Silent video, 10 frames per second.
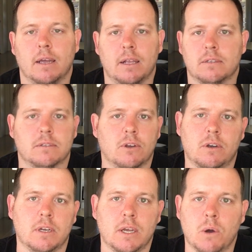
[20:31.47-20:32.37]
it's not
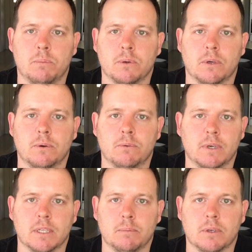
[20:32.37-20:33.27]
going to help you at all,
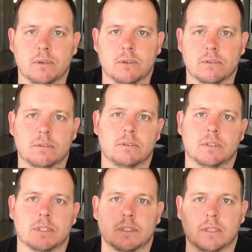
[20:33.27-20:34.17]
really, because
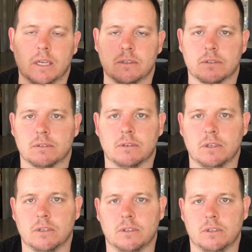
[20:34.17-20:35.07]

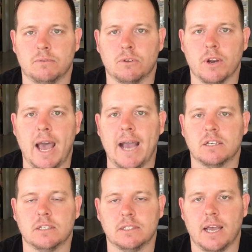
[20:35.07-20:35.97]
you've got to
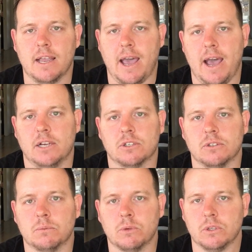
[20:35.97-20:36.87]
actually take action
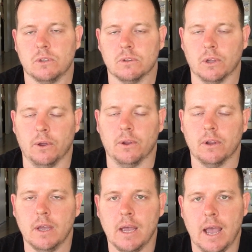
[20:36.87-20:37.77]
on what you learn.
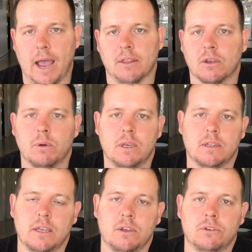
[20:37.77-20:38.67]
And the quicker
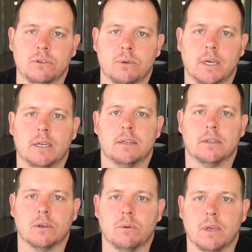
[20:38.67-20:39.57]
that you do it,
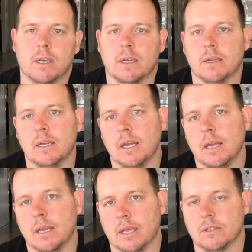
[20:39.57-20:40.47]
the quicker
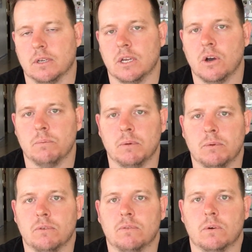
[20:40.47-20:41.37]
it's going to help you
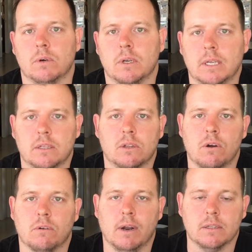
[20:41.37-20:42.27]
move forward in the
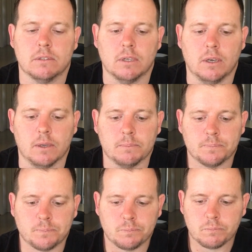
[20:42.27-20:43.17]
long run. So
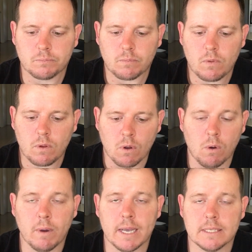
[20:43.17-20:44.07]

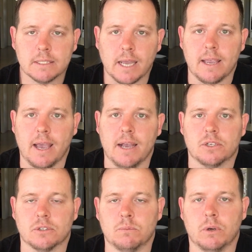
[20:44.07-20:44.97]
always take
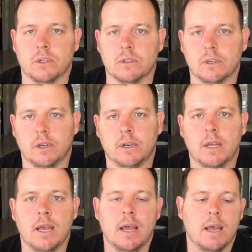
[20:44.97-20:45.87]
action on what you learn.